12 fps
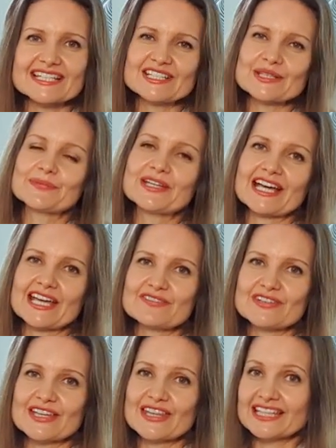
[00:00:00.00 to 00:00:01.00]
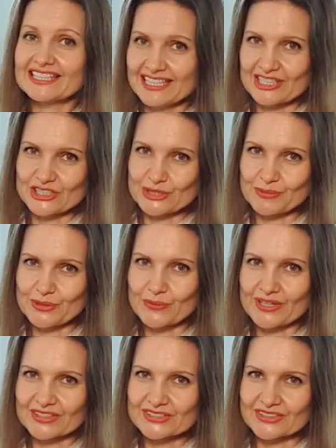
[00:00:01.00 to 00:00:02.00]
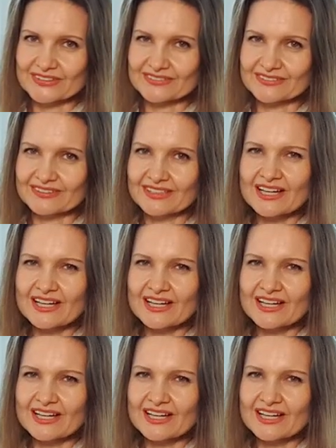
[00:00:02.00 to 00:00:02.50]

is a behavior that needed to be worked on.